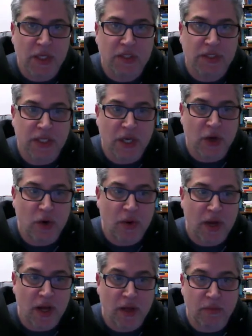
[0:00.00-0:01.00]
So
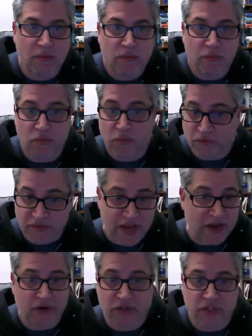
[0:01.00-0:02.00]
uh, we've
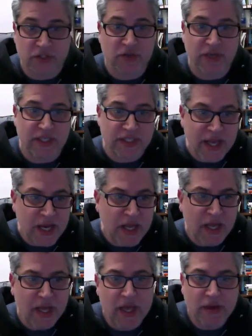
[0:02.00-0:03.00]
got our discrete
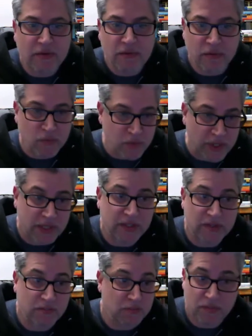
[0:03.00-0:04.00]
data, and we
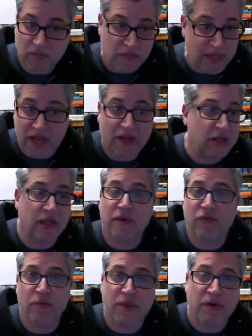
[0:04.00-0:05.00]
can
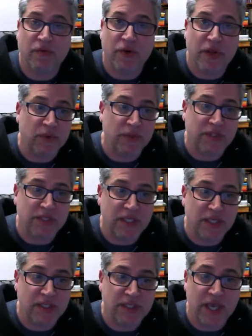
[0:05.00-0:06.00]
calculate from their
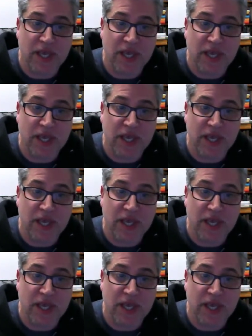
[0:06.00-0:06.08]
frequencies